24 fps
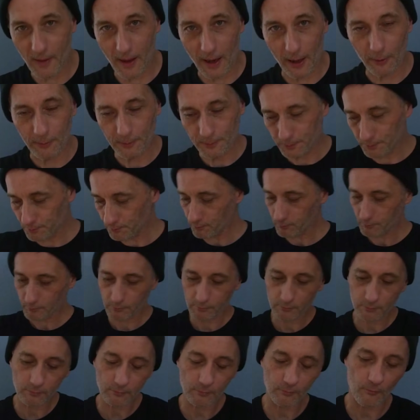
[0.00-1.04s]
there,
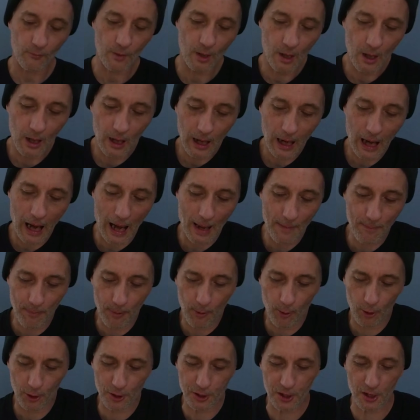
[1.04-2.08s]
I
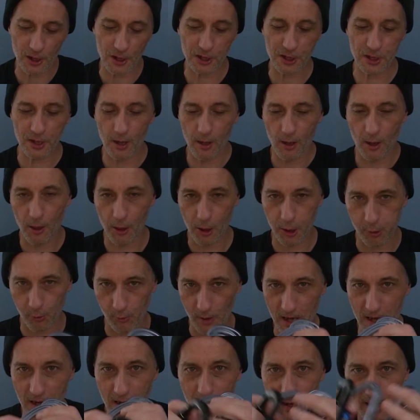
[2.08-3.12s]
purchased
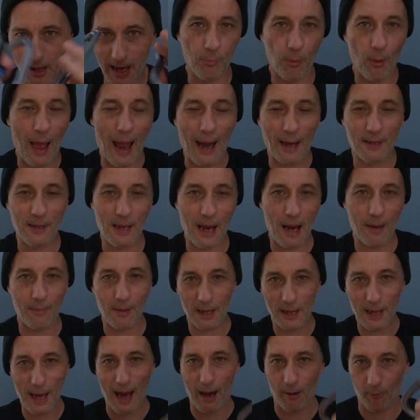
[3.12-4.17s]
3 Black
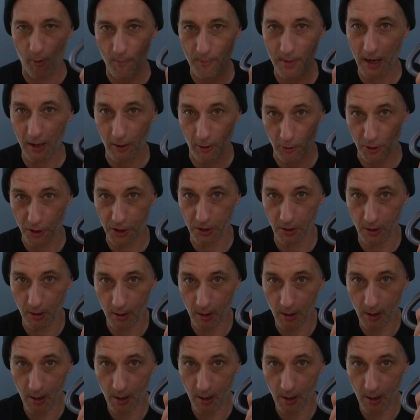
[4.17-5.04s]
Diamond carabiners.